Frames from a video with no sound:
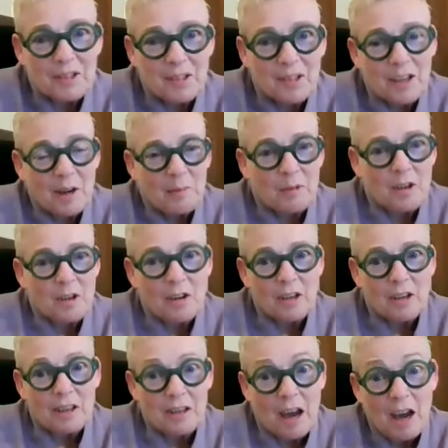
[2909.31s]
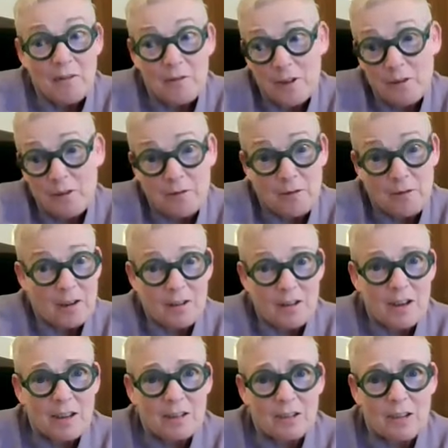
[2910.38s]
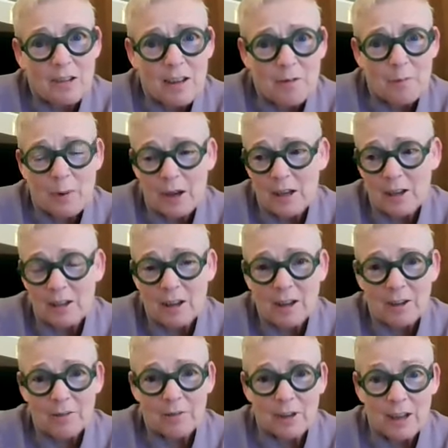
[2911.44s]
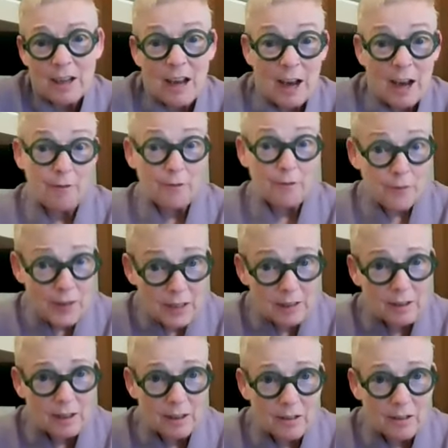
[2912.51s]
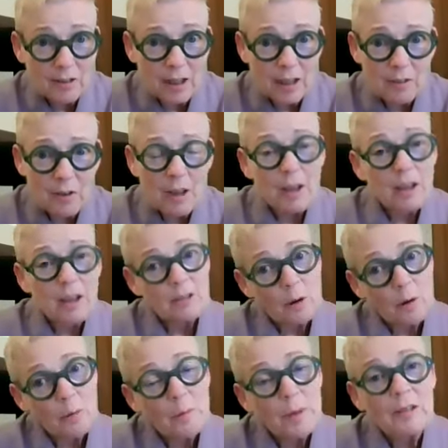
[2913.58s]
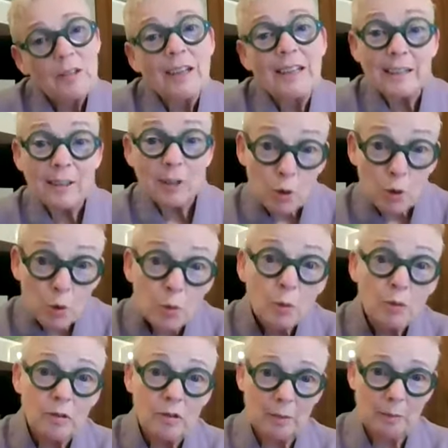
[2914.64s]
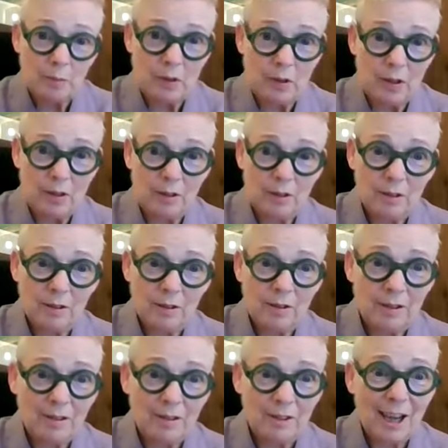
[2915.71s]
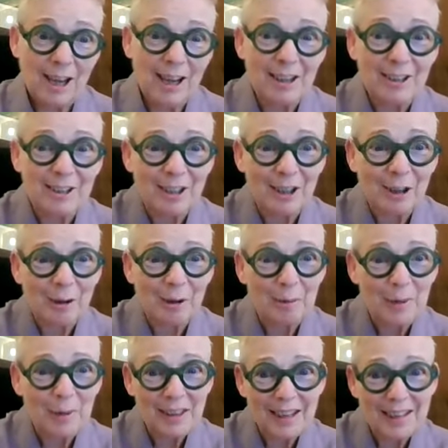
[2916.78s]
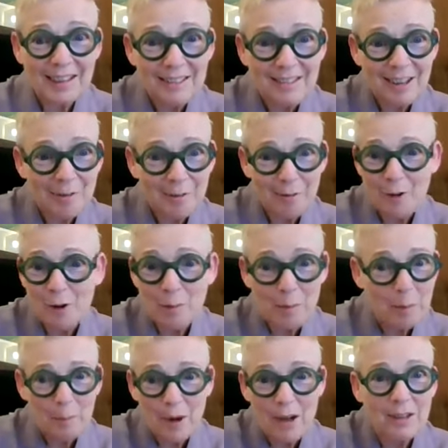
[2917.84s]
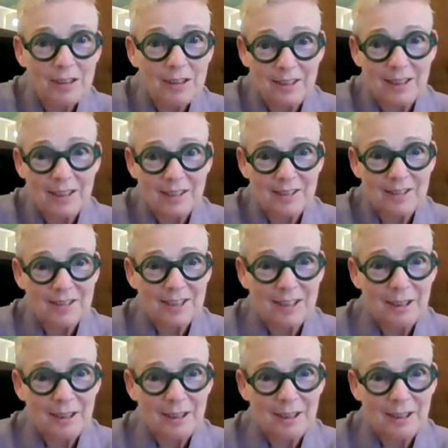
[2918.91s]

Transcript: It's like, I'm sorry, I feel very unsafe I feel unsafe, so it means I need to do something. Do you know what I mean? That needs to inform my politics.